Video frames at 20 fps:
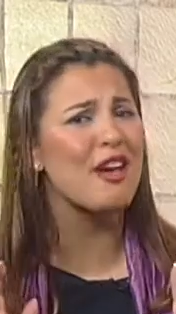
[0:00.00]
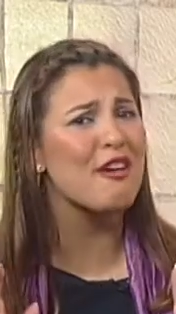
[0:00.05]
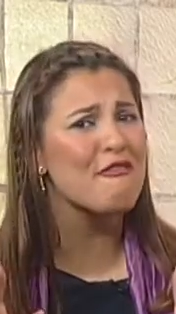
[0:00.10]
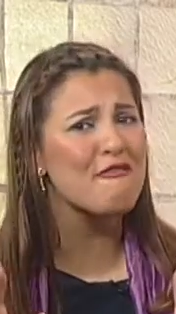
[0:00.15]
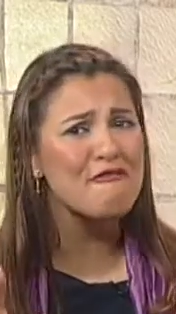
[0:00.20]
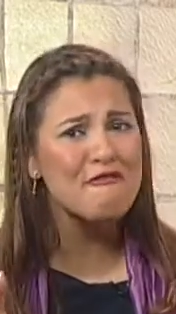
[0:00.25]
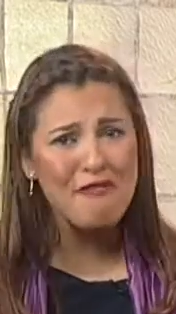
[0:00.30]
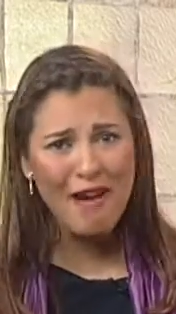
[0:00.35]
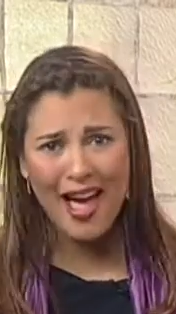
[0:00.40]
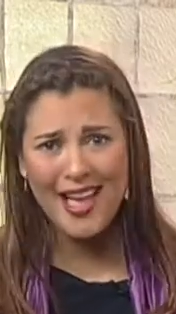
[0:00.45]
a
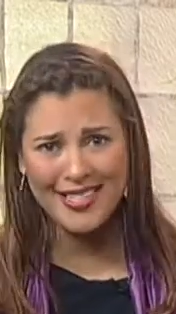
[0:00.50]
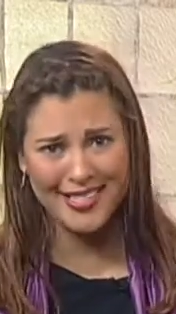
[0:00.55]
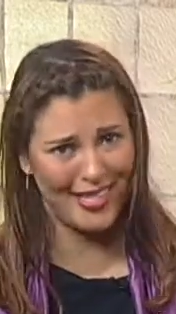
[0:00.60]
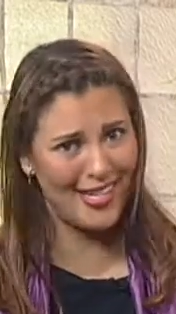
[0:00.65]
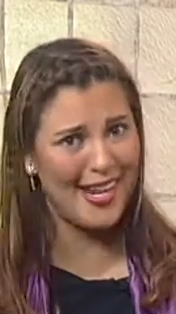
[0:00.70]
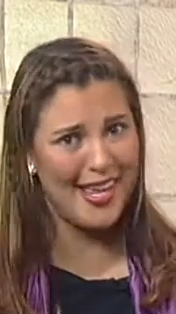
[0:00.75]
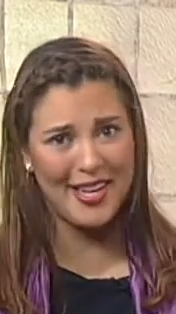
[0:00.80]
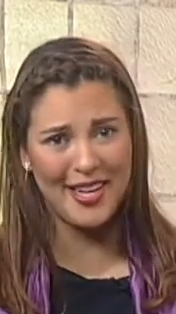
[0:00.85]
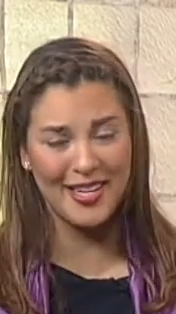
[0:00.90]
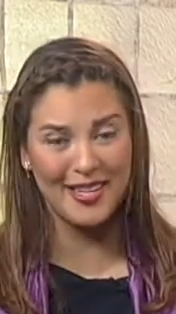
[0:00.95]

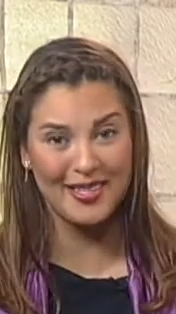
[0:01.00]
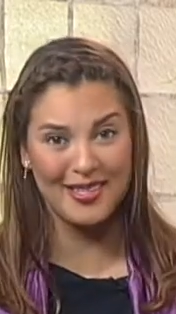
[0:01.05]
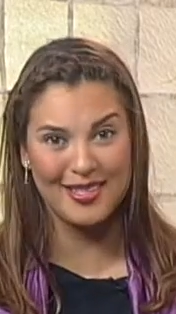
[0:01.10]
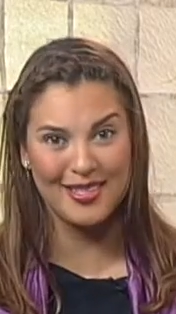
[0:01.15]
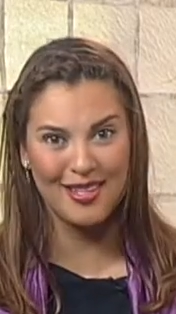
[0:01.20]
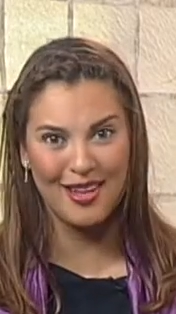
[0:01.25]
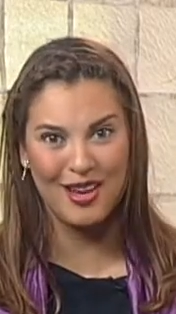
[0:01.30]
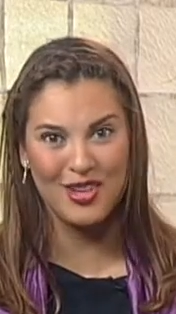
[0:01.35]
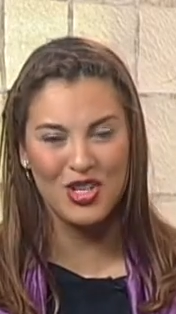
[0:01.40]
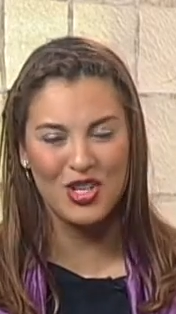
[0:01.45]
fascinating
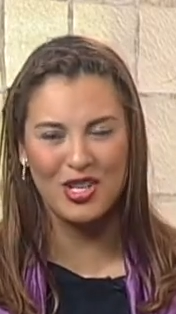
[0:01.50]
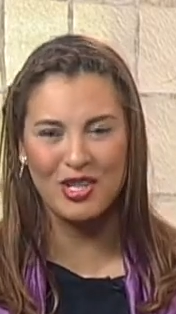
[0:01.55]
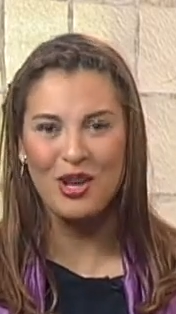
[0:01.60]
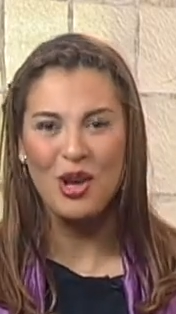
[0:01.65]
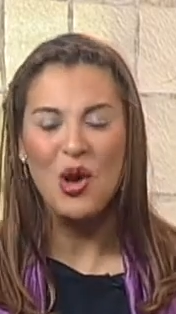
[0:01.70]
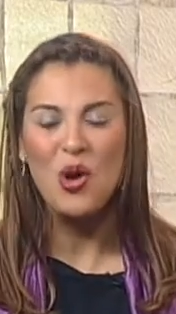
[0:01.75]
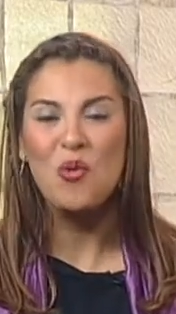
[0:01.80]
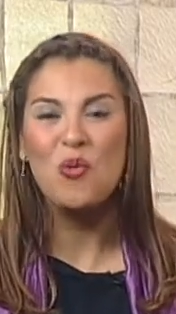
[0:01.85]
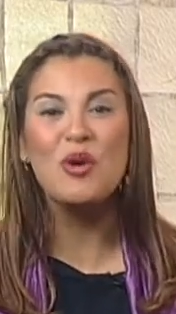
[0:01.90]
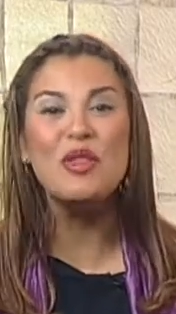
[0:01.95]
discussion
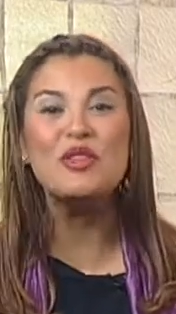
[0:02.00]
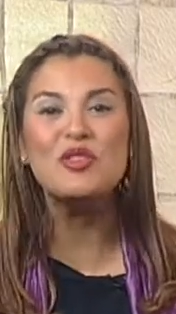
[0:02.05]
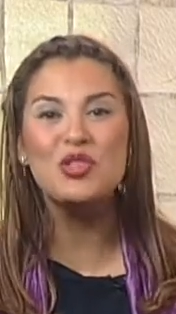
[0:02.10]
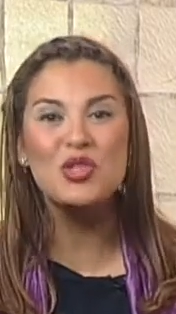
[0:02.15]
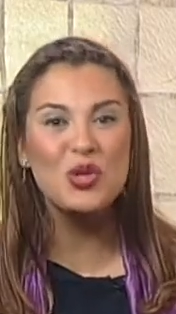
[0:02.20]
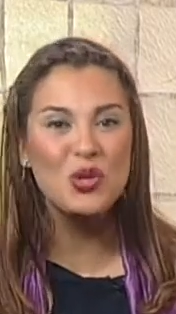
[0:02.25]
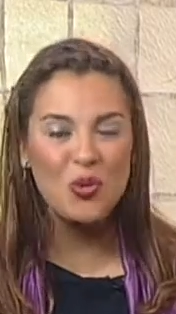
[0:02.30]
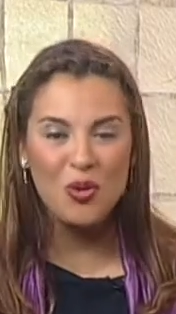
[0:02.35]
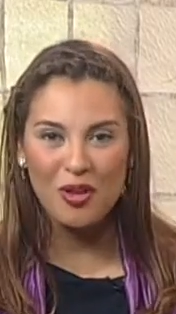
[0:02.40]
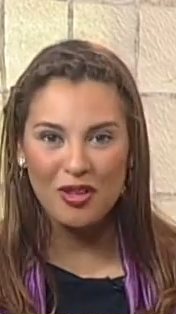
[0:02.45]
with
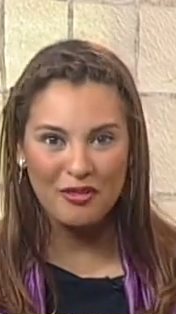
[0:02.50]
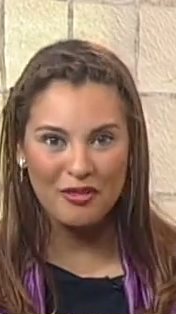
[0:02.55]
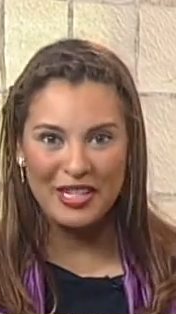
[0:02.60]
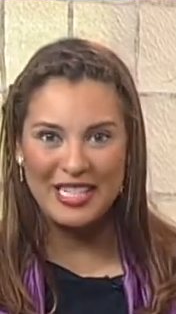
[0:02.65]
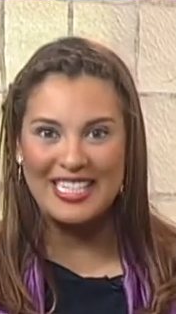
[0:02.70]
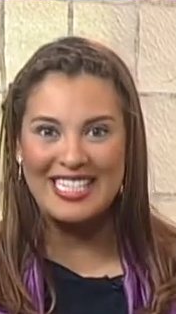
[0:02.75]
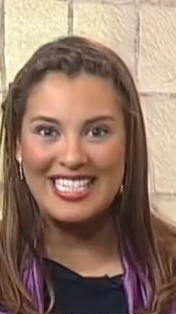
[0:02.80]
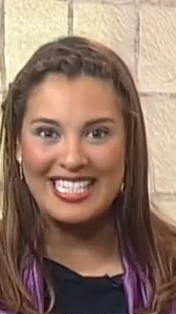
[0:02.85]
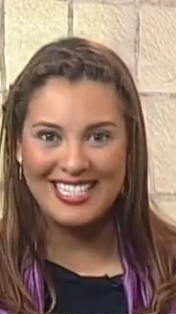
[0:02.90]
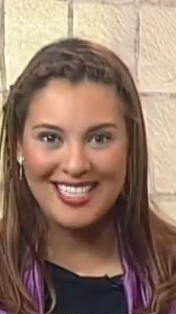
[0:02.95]

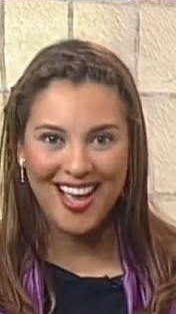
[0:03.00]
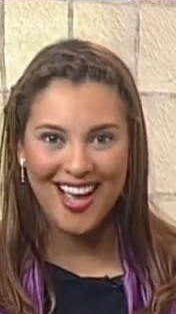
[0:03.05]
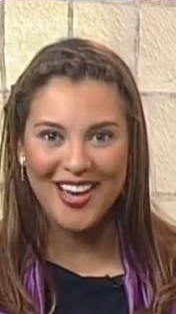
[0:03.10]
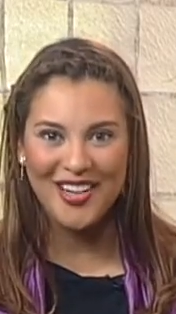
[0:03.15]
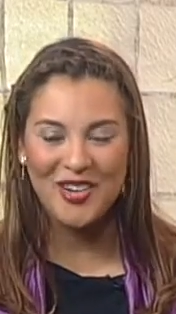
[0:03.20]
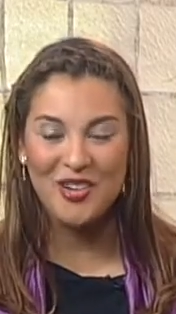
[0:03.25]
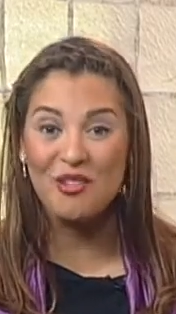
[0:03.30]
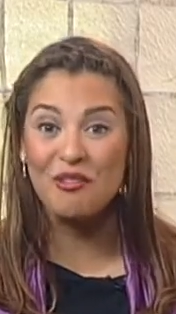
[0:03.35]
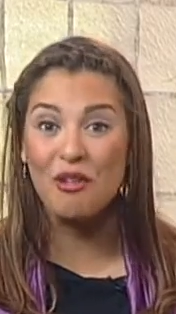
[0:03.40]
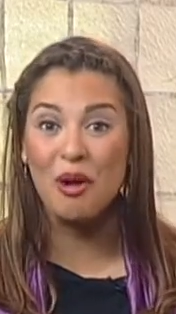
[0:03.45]
jewelry
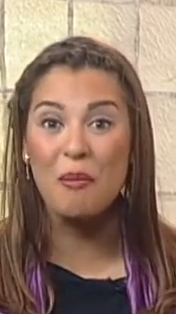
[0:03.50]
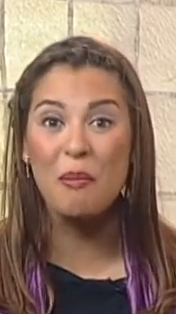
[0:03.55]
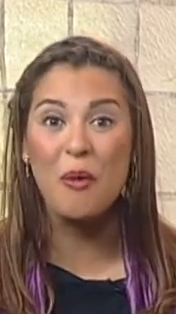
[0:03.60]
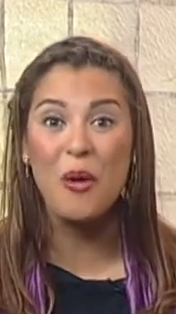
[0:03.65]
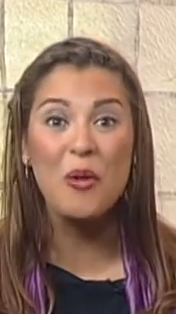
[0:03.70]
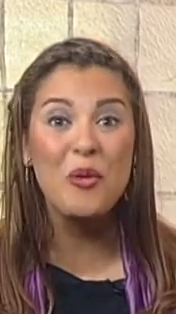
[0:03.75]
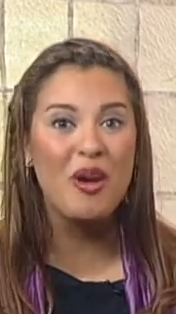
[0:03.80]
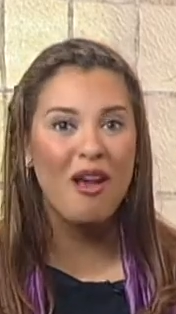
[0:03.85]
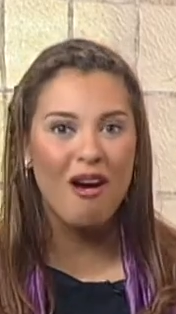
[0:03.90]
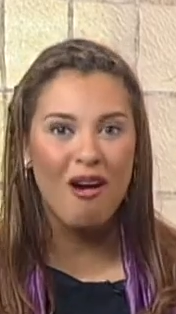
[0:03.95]
designer
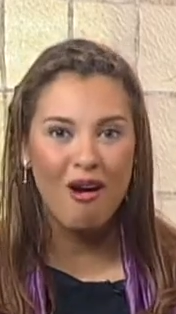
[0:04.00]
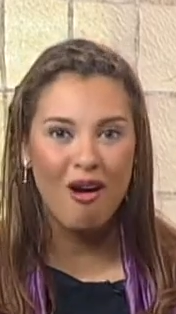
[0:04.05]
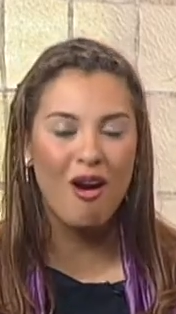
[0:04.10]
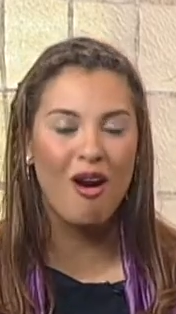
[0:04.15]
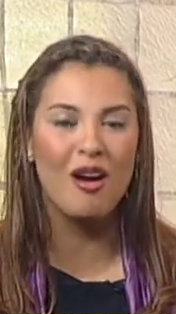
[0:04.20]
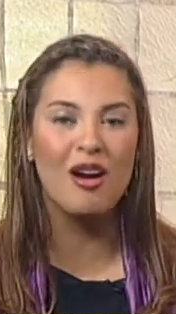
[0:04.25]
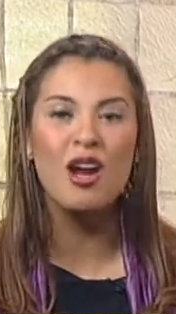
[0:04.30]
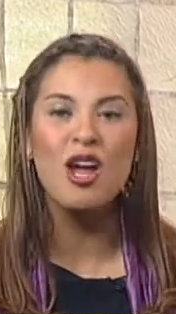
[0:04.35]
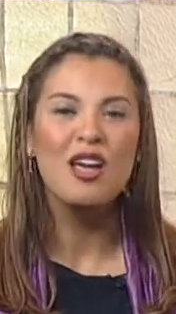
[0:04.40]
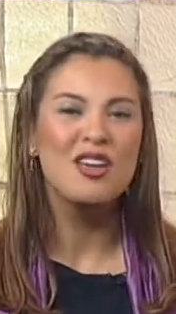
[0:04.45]
Ramona
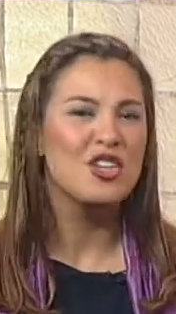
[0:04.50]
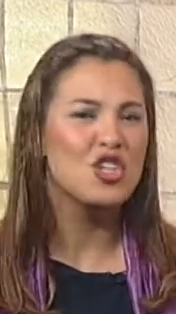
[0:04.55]
Haar.